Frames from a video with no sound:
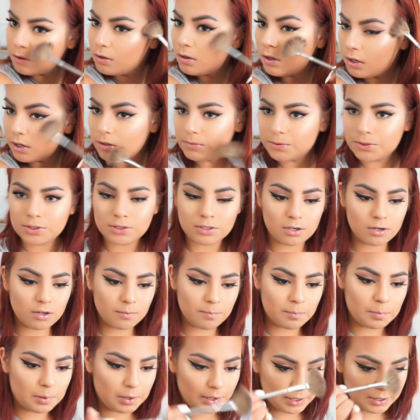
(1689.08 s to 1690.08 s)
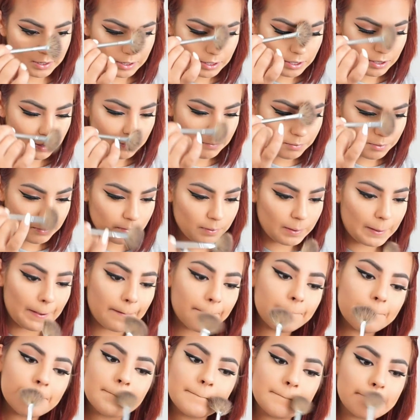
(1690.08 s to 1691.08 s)
And I'm just going to apply that
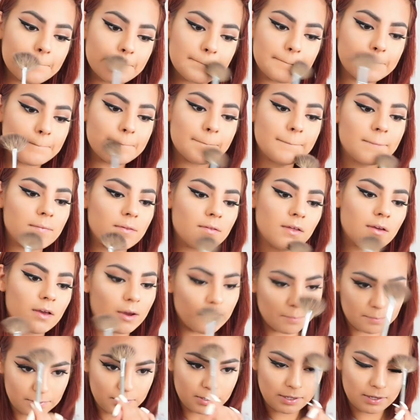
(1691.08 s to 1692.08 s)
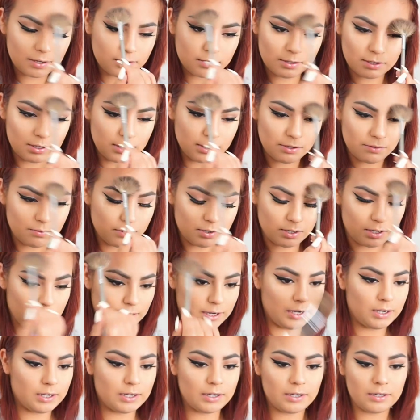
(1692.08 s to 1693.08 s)
everywhere I applied the liquid
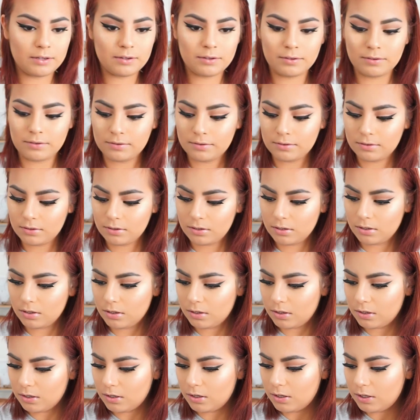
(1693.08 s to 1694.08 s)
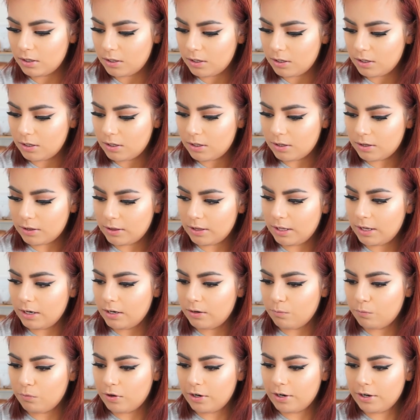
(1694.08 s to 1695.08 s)
highlighter.
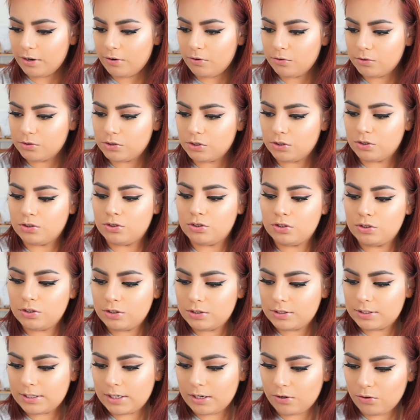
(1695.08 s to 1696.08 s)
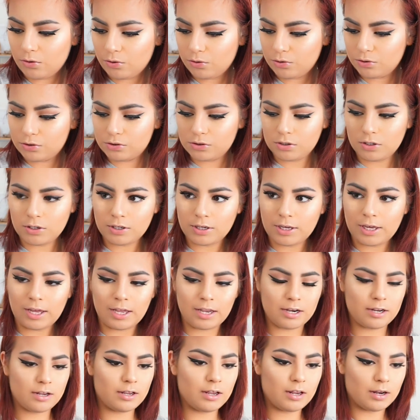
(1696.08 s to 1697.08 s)
Then what I also do is I also
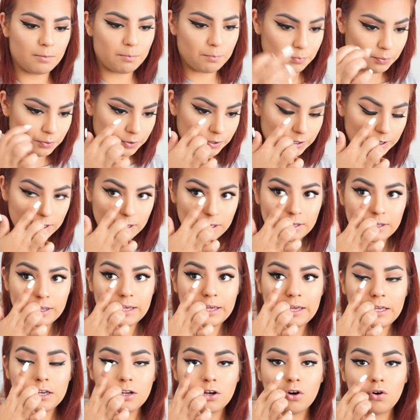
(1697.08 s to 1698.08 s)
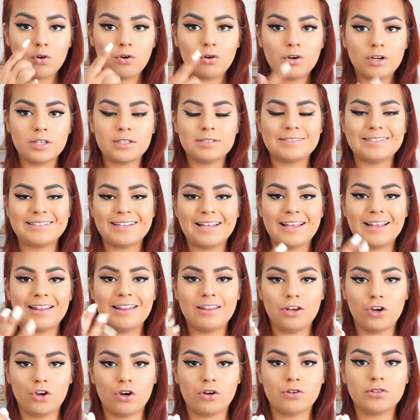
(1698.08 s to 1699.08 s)
get it and put it in the inner corners.
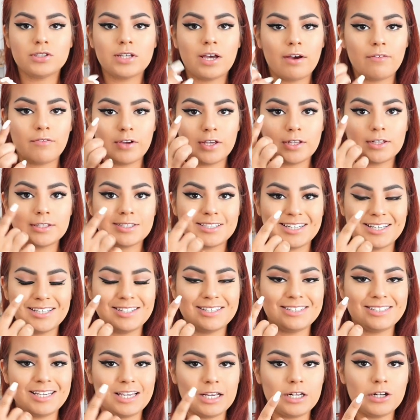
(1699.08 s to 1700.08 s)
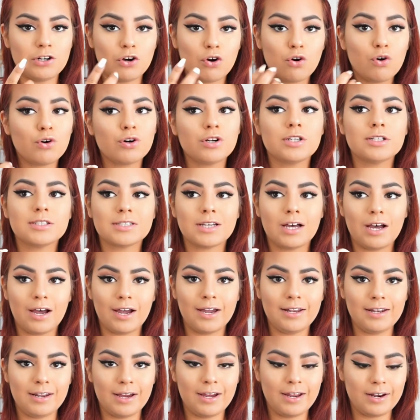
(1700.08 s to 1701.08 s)
The girls have intense inner corners
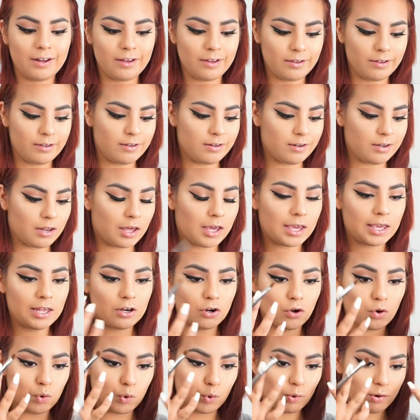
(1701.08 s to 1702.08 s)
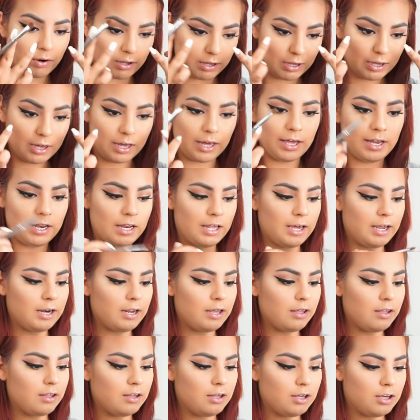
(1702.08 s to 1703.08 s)
highlighter, like inner corner
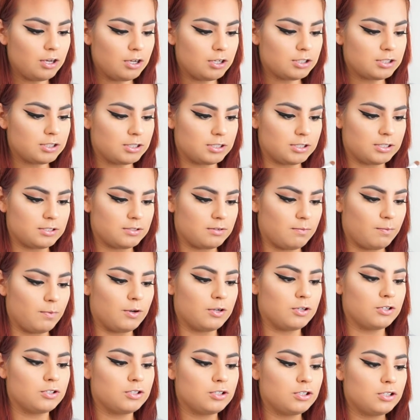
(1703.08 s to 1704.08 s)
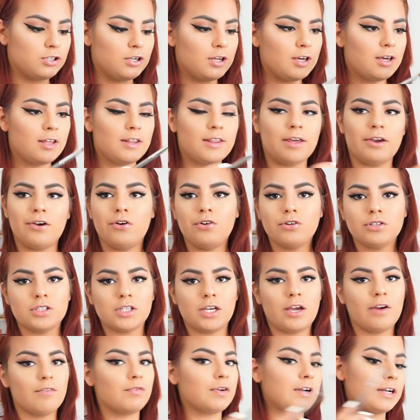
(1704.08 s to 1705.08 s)
highlighter, so that's what I'm going to do. They also
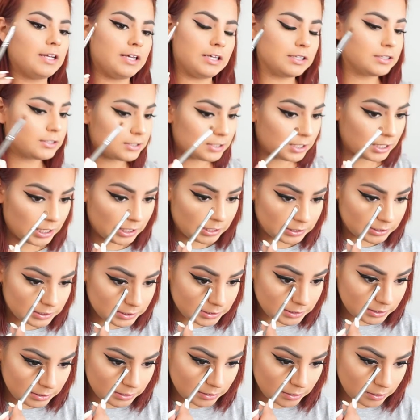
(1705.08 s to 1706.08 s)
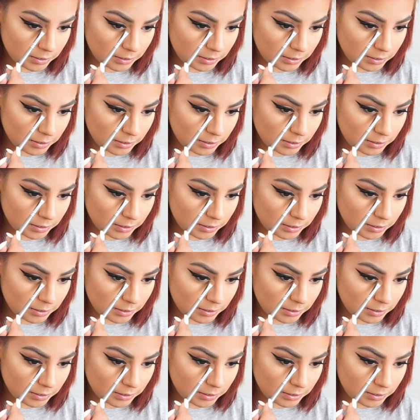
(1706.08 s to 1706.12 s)
have really intense